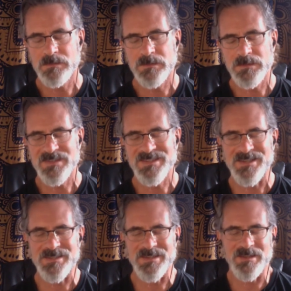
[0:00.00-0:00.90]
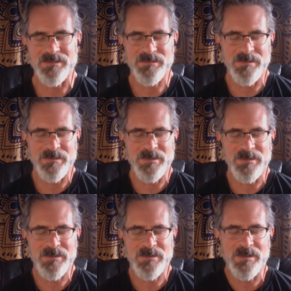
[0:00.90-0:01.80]
sensing and
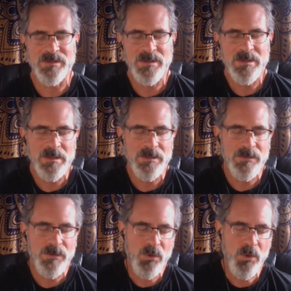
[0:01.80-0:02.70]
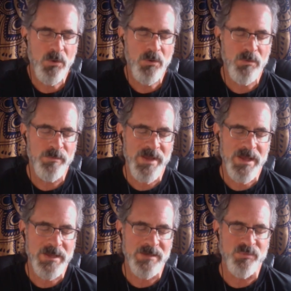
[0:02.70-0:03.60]
feeling the whole
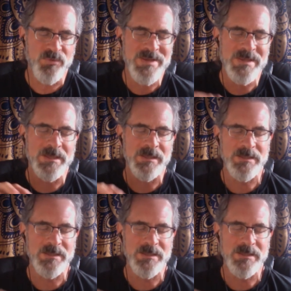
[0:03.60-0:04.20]
body breathing.